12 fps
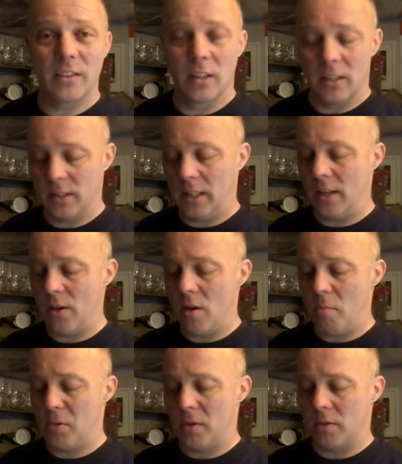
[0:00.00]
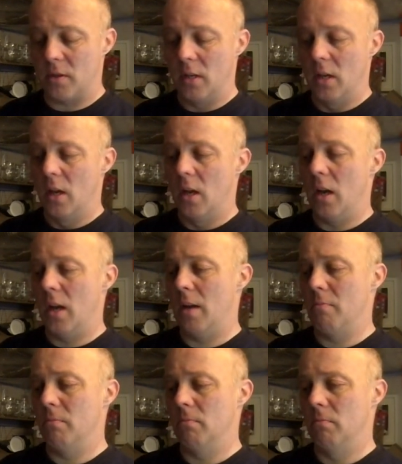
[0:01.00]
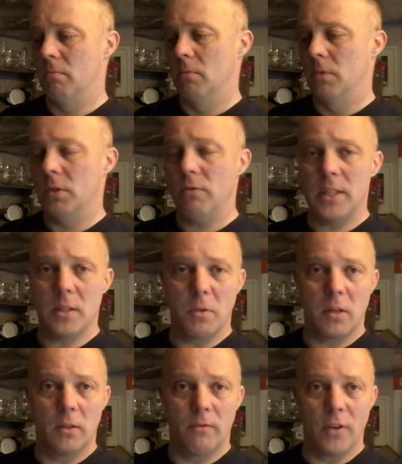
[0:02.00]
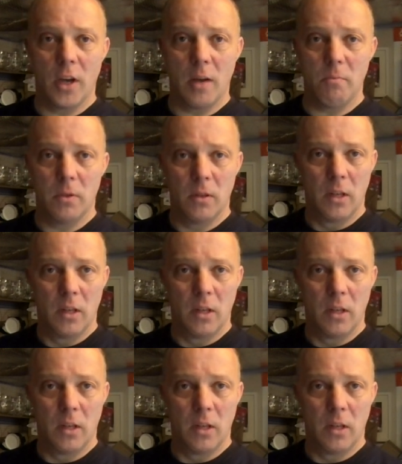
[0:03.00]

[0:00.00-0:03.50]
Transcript: Let's get it opened. It's reasonably firm.